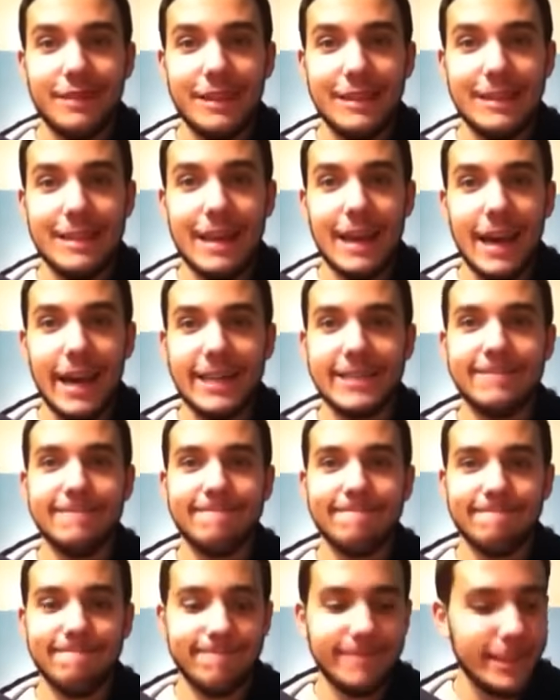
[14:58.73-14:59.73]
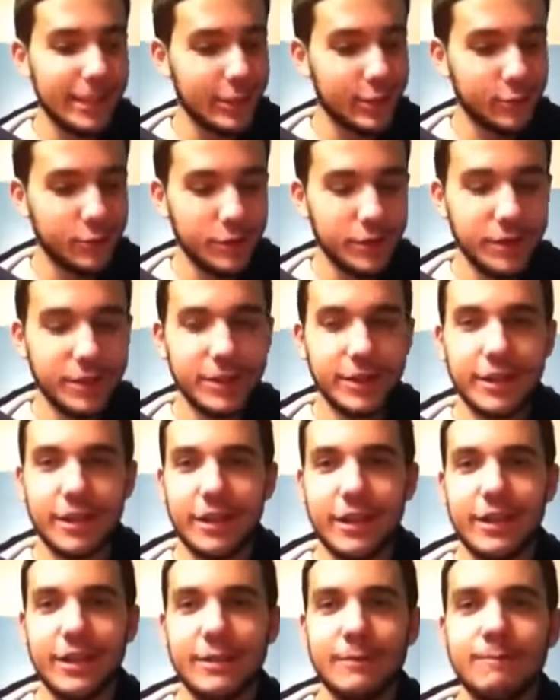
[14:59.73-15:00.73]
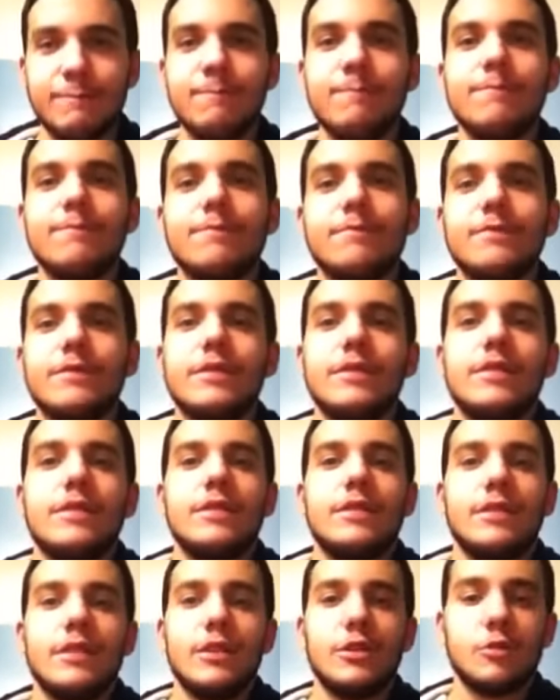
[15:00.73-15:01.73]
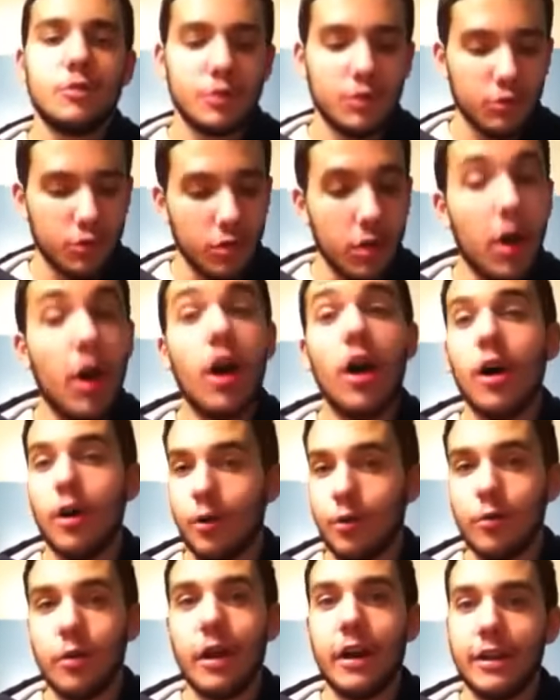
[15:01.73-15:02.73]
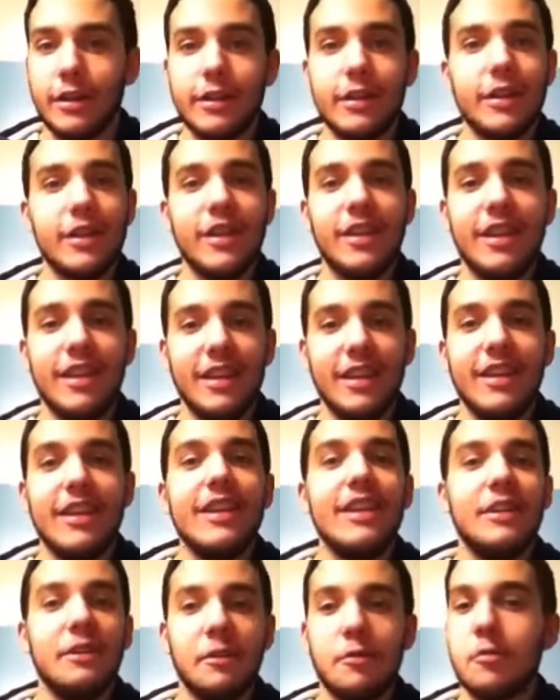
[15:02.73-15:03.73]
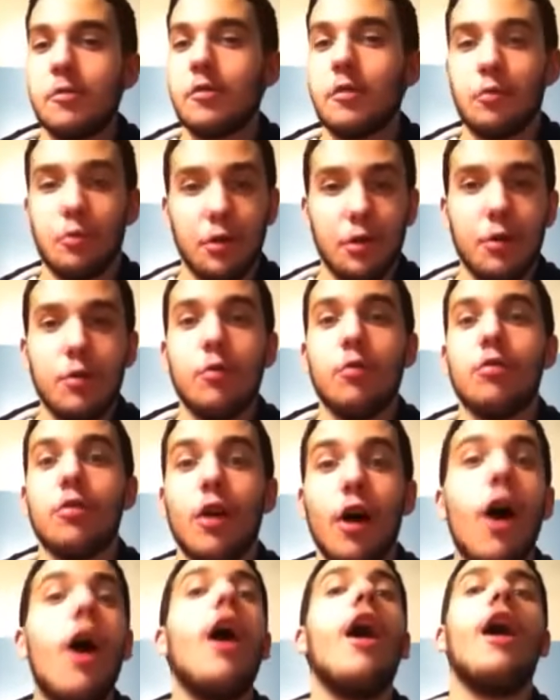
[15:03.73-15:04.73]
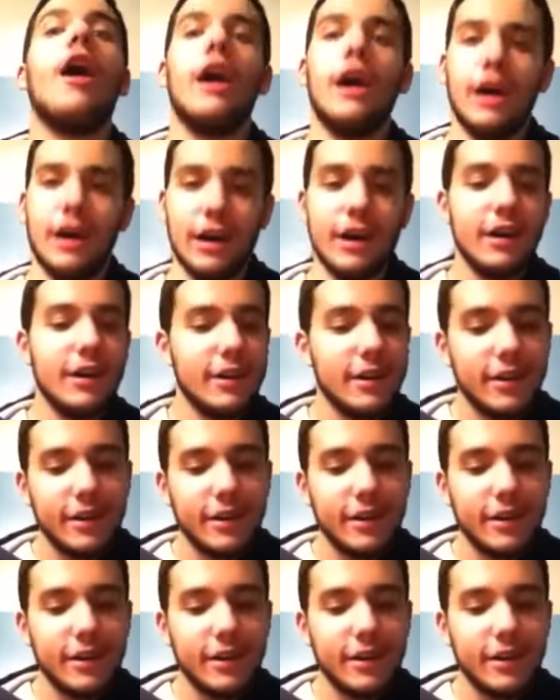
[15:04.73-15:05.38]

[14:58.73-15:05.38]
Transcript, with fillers: Yeah, this was a Raw, alright. This was a real Raw.